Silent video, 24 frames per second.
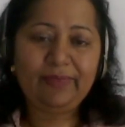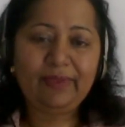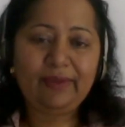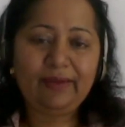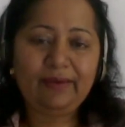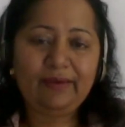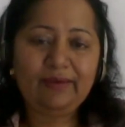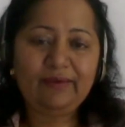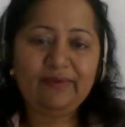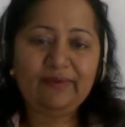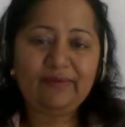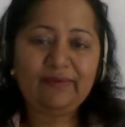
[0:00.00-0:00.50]

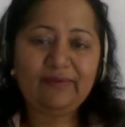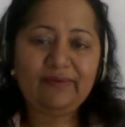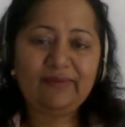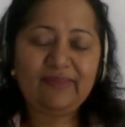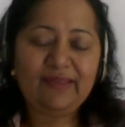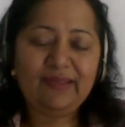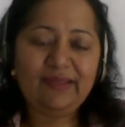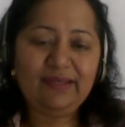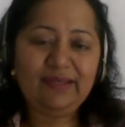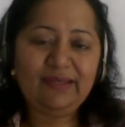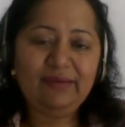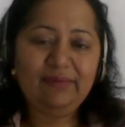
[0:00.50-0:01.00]
So
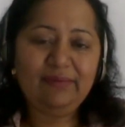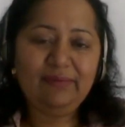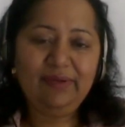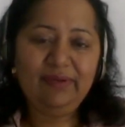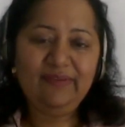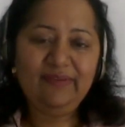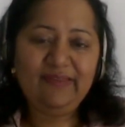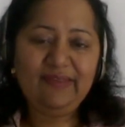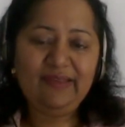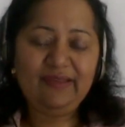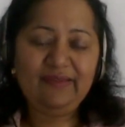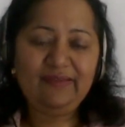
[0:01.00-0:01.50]
Saint Kabir
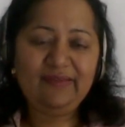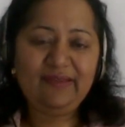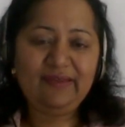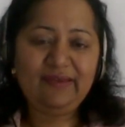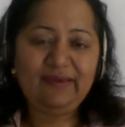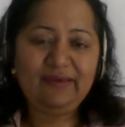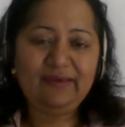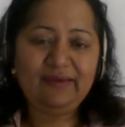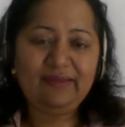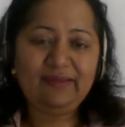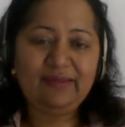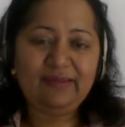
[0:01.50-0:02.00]
says here